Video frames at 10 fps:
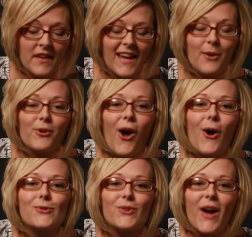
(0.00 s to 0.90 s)
It would
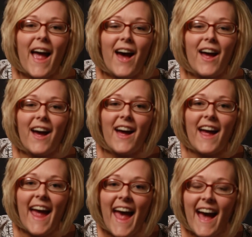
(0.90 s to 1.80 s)
also
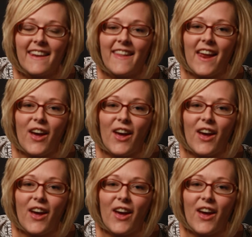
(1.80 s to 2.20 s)
add that